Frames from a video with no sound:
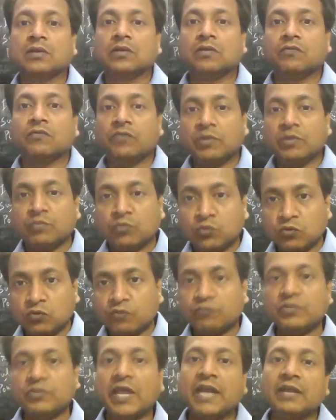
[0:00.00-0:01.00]
we
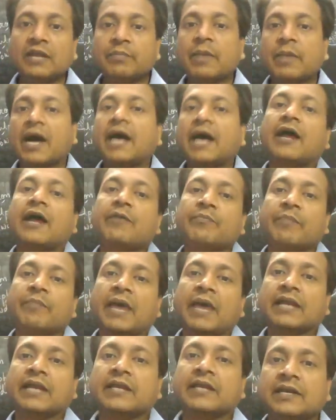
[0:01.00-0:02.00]
move that bar of
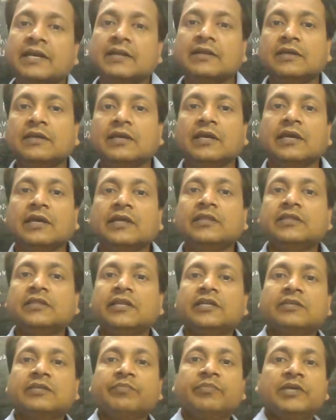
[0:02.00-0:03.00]
magnet in
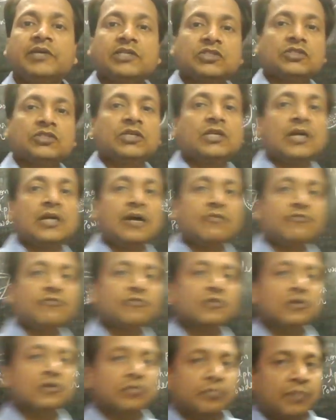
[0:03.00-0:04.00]
the mixture of
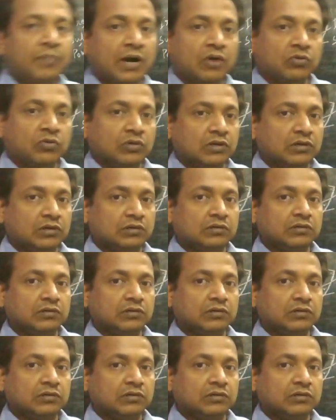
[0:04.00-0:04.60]
bowl.